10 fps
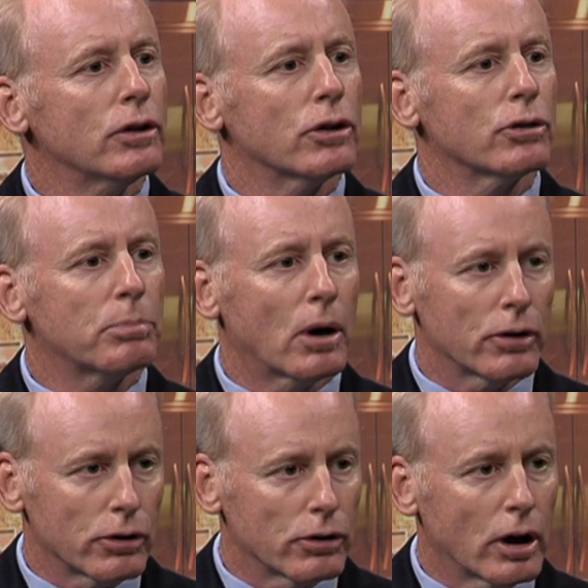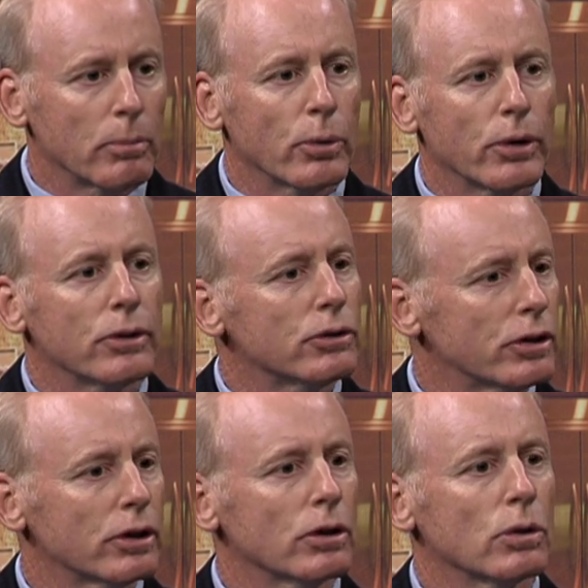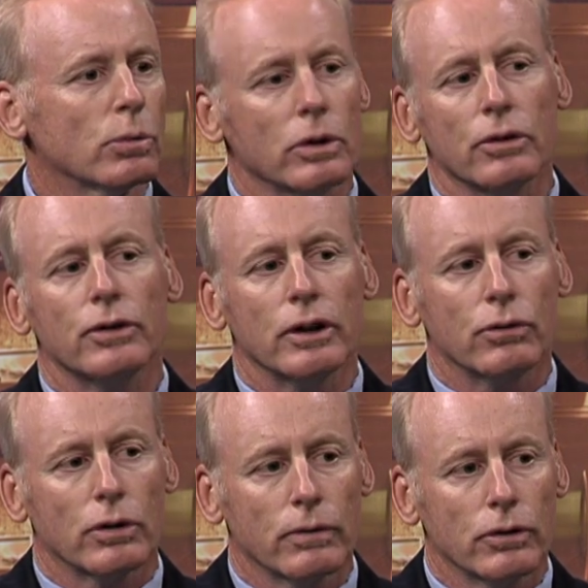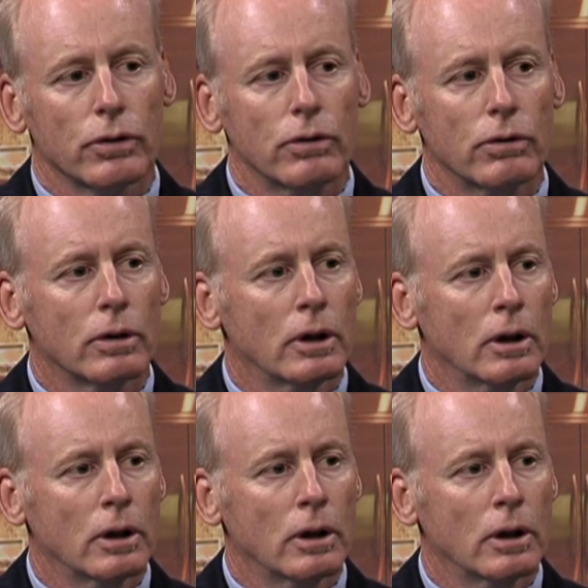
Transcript: years, partnered up with Dyer Real Estate Services.